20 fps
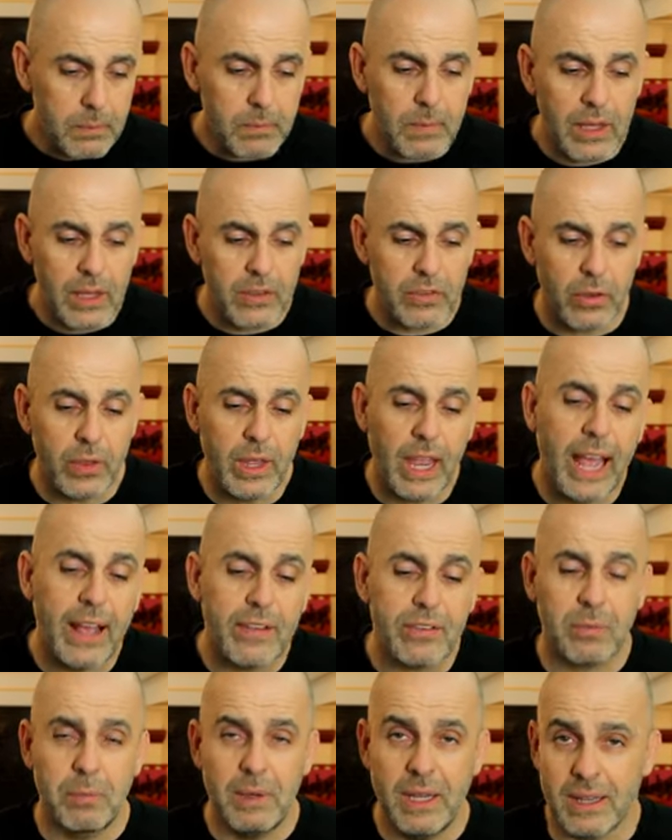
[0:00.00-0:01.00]
And so they
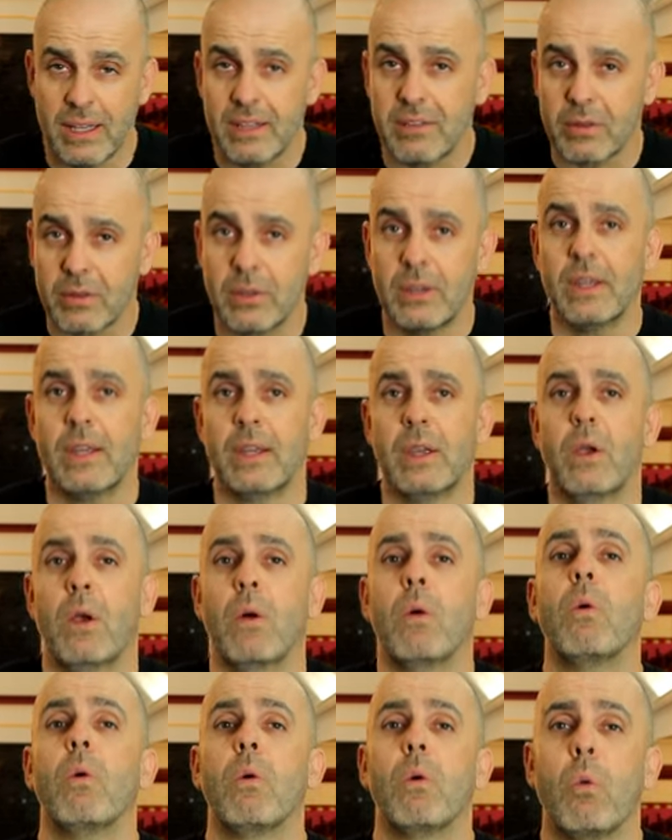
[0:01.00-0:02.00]
ask me,
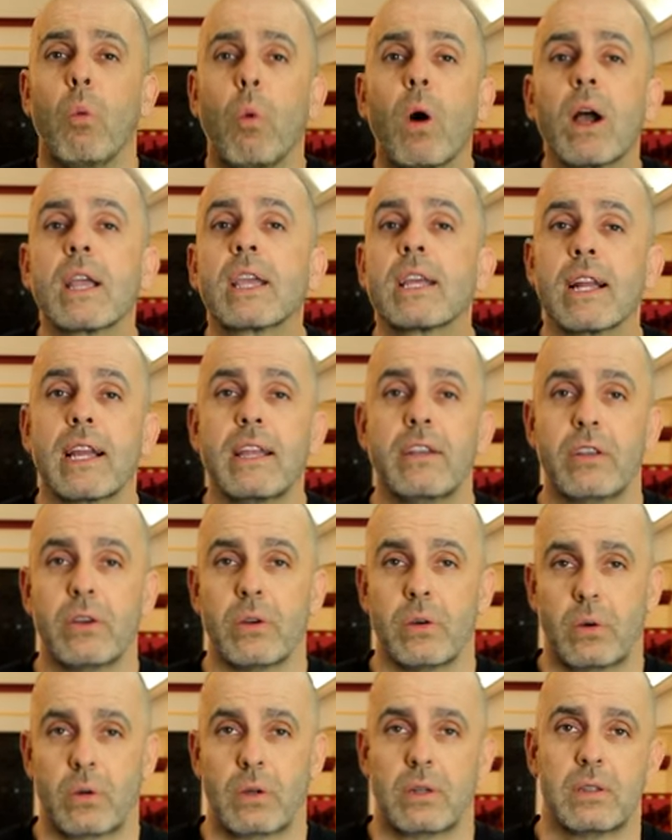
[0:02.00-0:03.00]
what can I
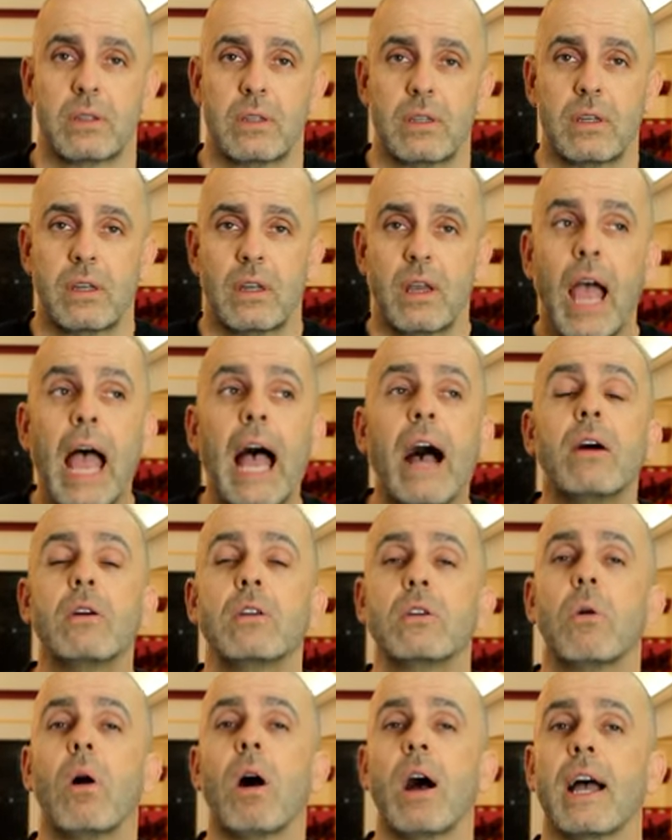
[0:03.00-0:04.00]
do? How
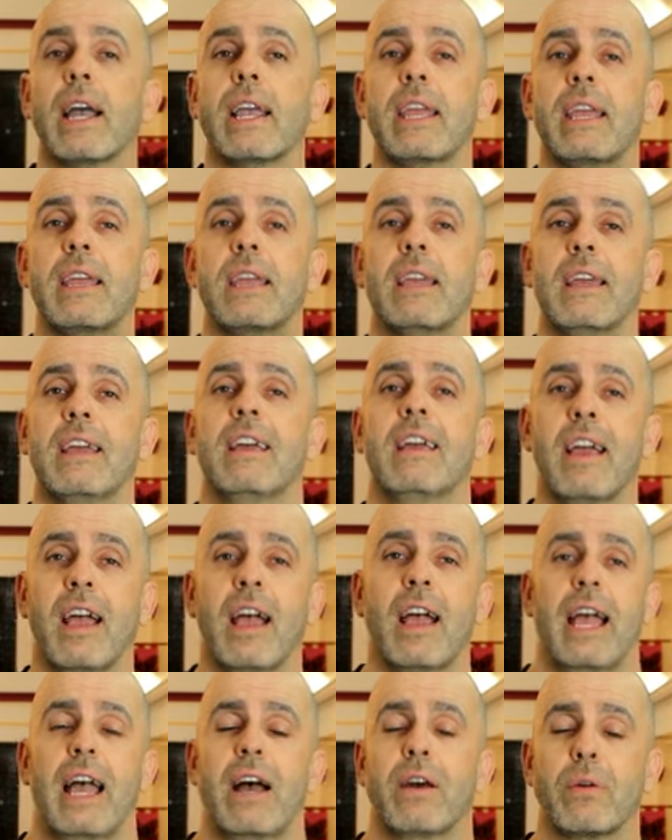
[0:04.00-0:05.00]
do I
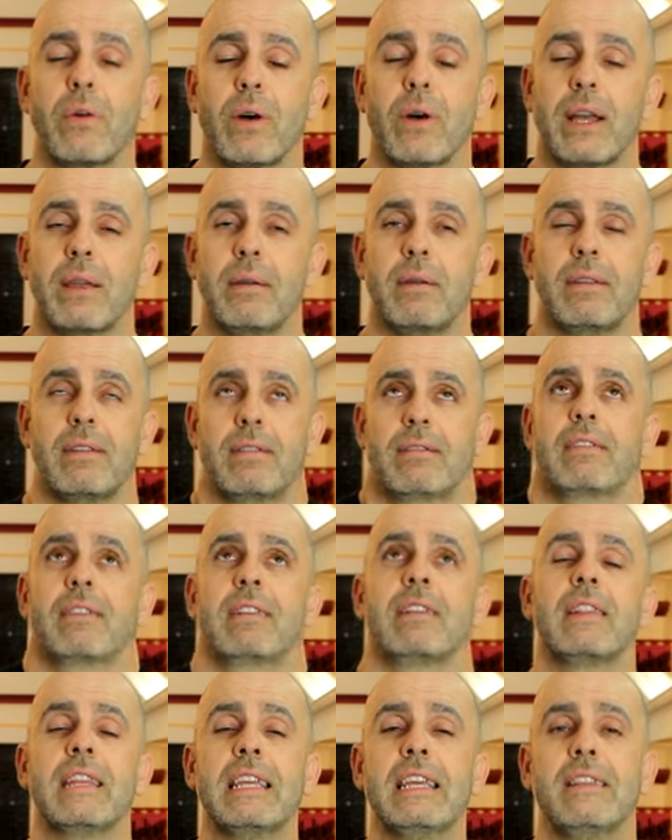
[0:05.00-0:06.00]

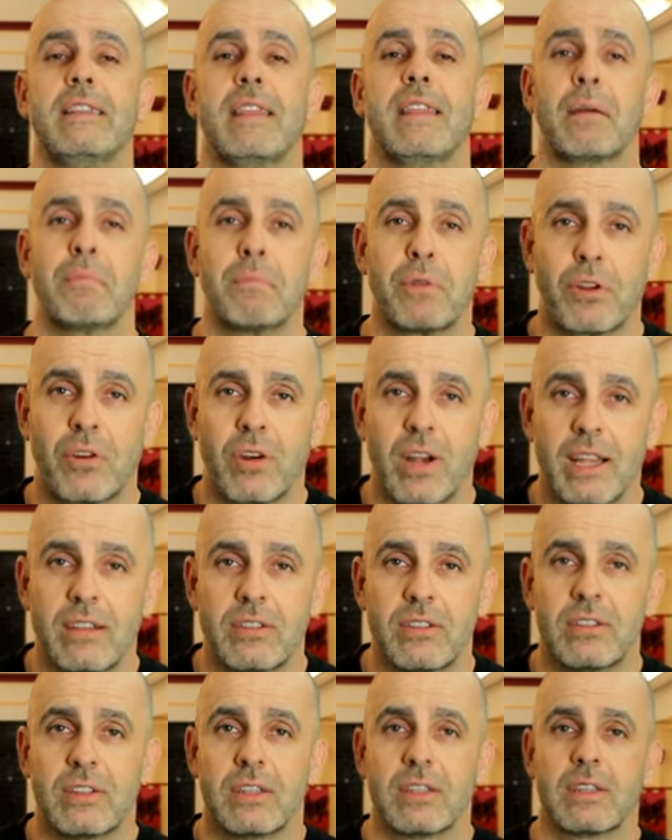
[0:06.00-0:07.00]
lead them to
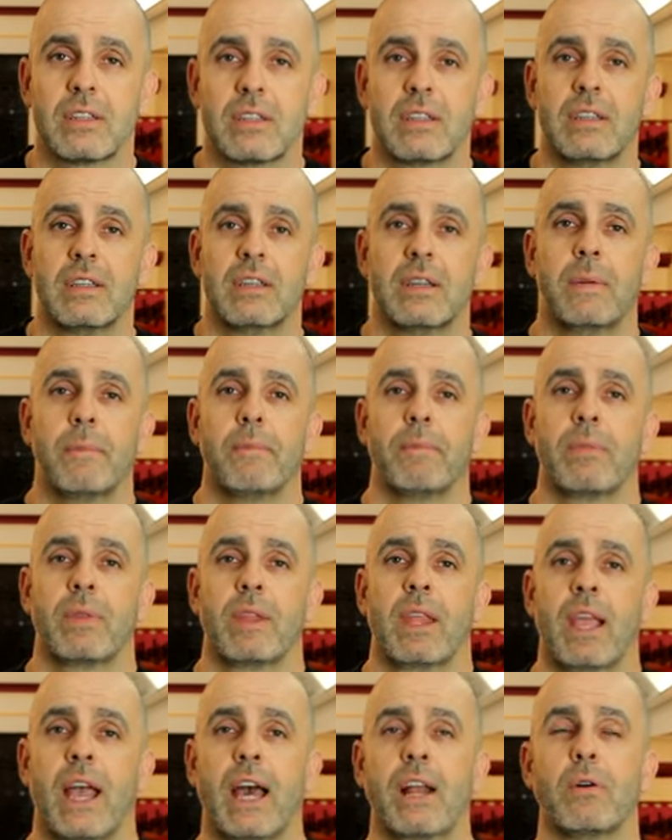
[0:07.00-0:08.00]
Christ?
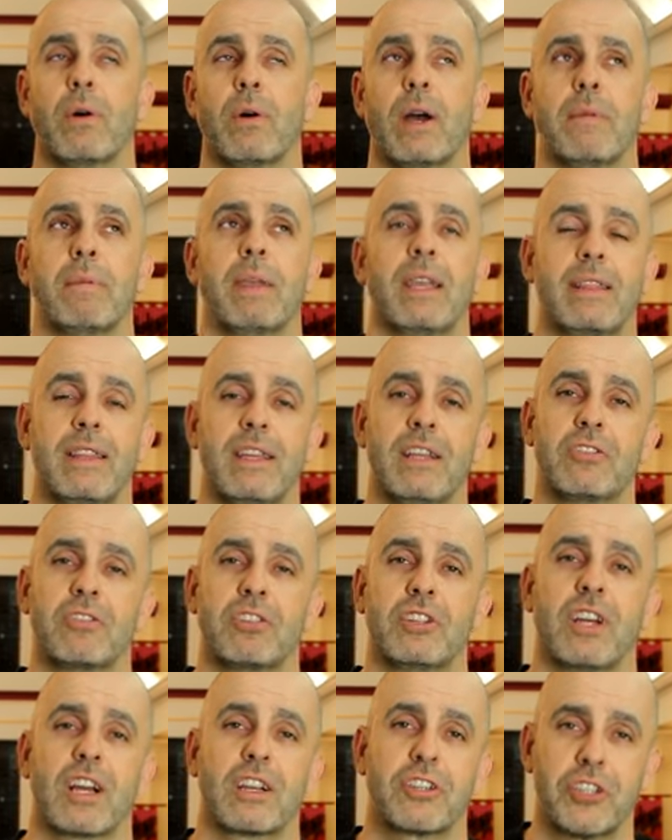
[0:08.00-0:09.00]
How do I make the
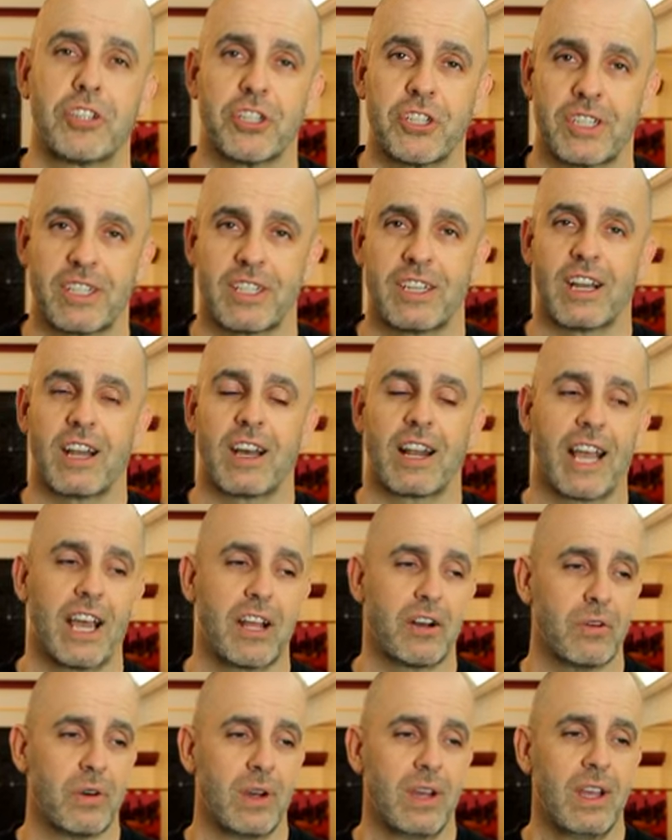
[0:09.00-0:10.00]
introduction to God?
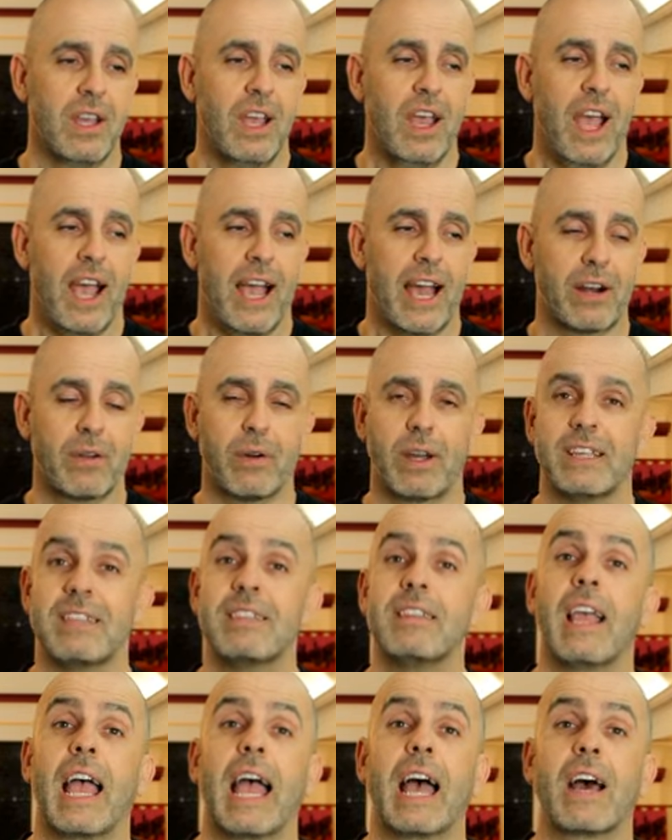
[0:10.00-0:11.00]
How
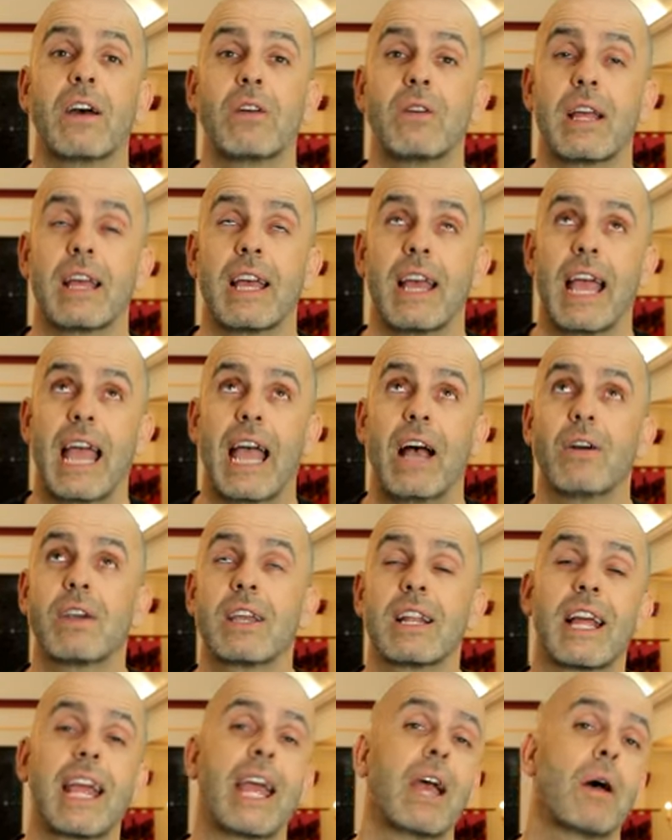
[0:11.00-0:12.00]

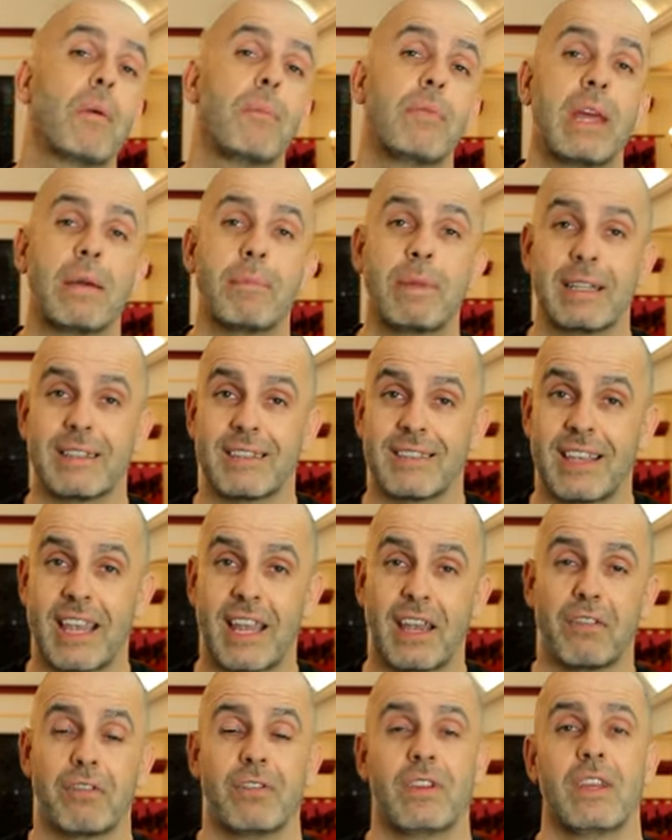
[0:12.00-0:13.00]
can I help them get
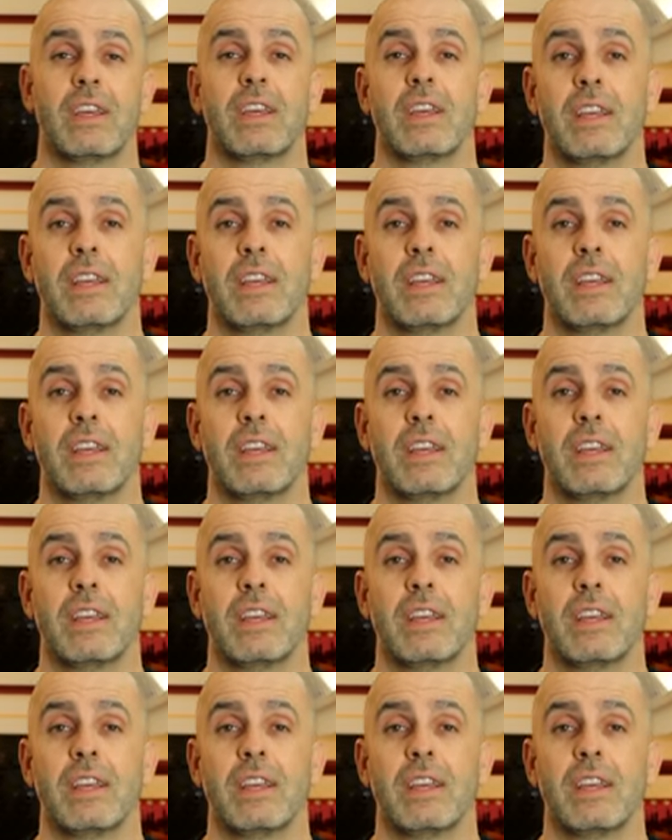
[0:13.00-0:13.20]
saved?